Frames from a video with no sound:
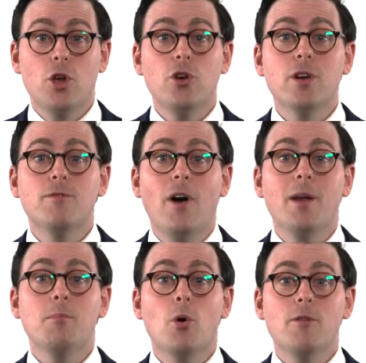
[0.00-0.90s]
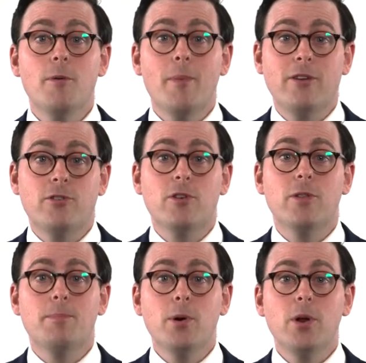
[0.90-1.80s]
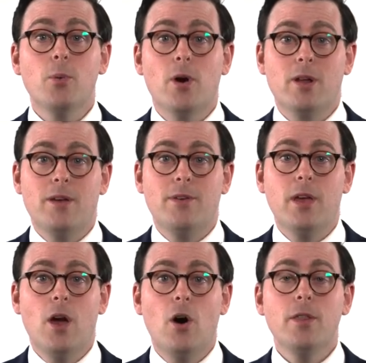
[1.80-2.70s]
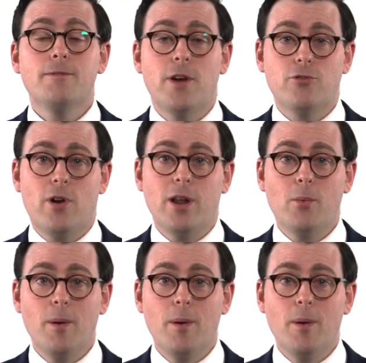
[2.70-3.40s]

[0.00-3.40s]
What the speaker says: You can find more information on the building work levy on the Fair Trading